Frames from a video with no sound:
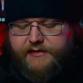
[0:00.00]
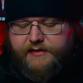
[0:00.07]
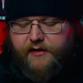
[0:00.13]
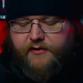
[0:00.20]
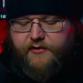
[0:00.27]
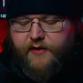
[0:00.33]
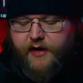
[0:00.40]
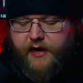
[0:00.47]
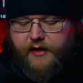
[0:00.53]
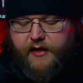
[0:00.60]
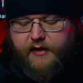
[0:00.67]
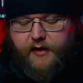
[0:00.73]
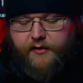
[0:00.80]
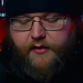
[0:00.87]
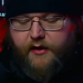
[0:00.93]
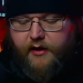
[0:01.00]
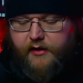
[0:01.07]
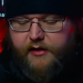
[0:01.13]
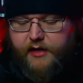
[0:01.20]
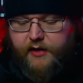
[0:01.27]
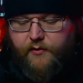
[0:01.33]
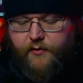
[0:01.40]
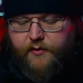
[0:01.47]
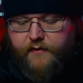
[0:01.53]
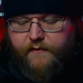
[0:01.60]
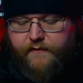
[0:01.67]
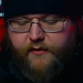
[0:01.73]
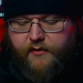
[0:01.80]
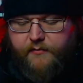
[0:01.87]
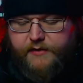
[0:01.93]
soundtrack, another holiday horror
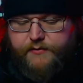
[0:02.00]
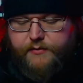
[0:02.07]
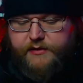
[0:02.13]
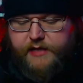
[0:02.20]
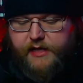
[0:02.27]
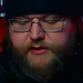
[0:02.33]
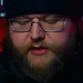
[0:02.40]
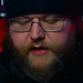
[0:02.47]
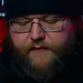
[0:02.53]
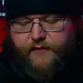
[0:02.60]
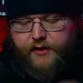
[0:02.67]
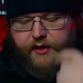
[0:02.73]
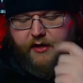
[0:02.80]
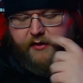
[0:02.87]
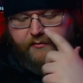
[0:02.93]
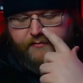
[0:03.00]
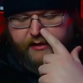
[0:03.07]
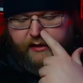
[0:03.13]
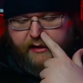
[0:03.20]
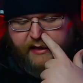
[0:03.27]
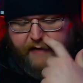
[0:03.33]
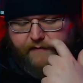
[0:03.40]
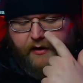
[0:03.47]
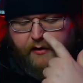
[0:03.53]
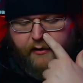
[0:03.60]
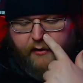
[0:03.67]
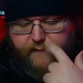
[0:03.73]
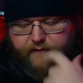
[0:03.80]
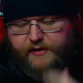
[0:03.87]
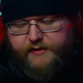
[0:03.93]
film. This one's got Jeffrey Combs in it. I've not
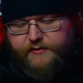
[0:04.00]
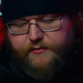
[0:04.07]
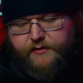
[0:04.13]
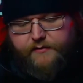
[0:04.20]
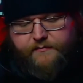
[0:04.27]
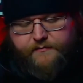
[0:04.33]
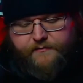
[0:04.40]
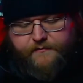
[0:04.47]
heard of this one.